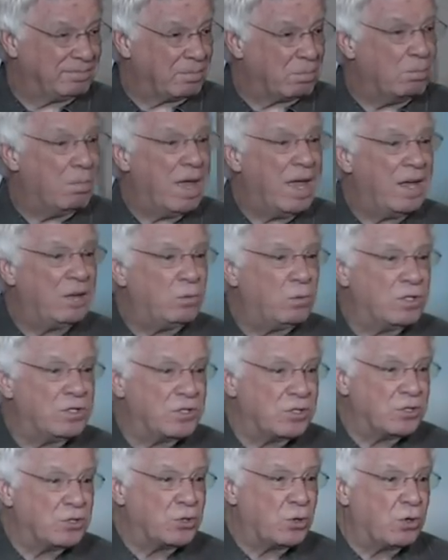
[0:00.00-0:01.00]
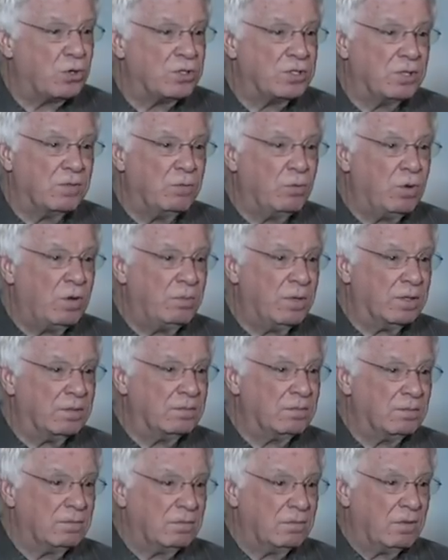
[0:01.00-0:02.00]
Man was the source of woman
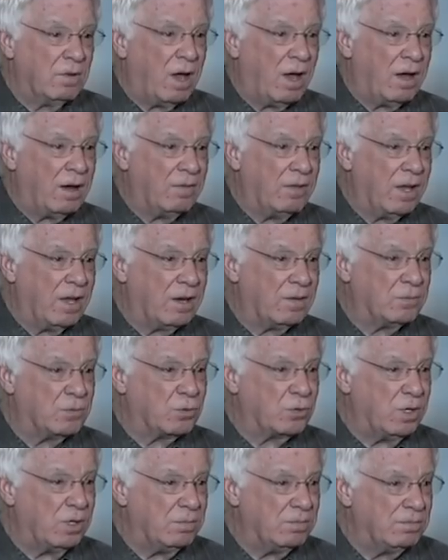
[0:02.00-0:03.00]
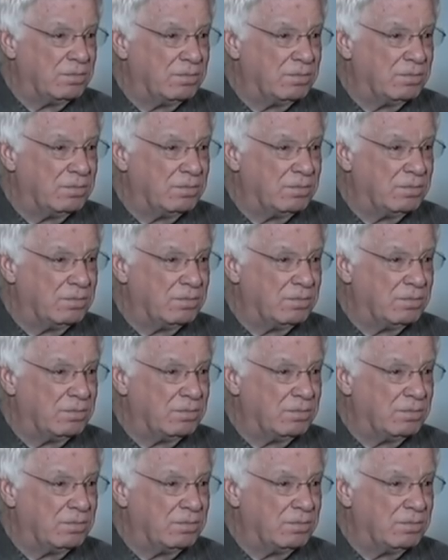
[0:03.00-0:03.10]
out of Adam's rib.